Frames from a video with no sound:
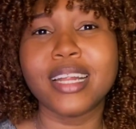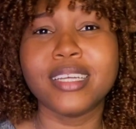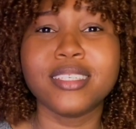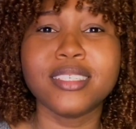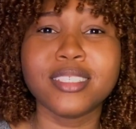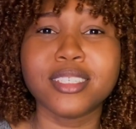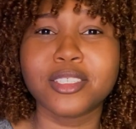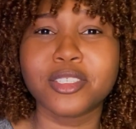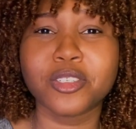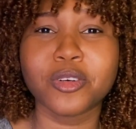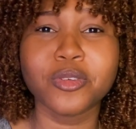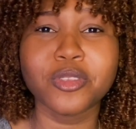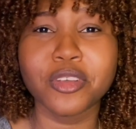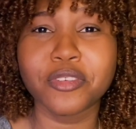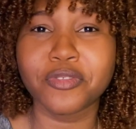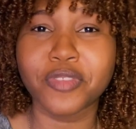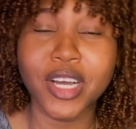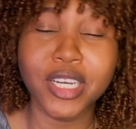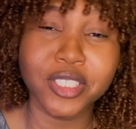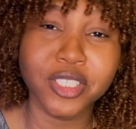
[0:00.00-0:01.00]
and this is so
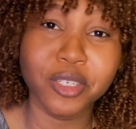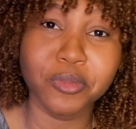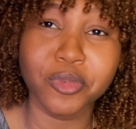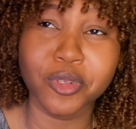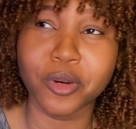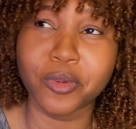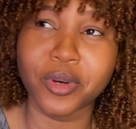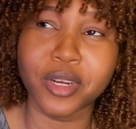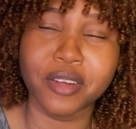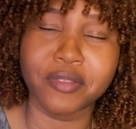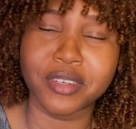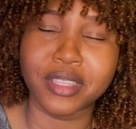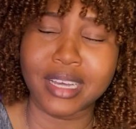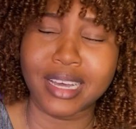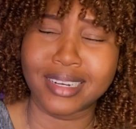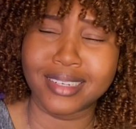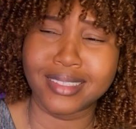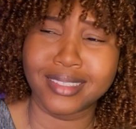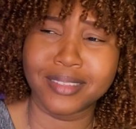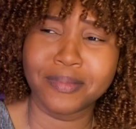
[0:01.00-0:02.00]
not fashionable or whatever
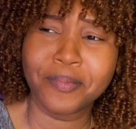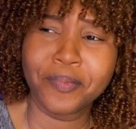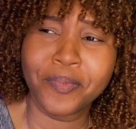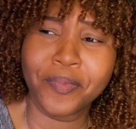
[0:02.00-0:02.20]
that is.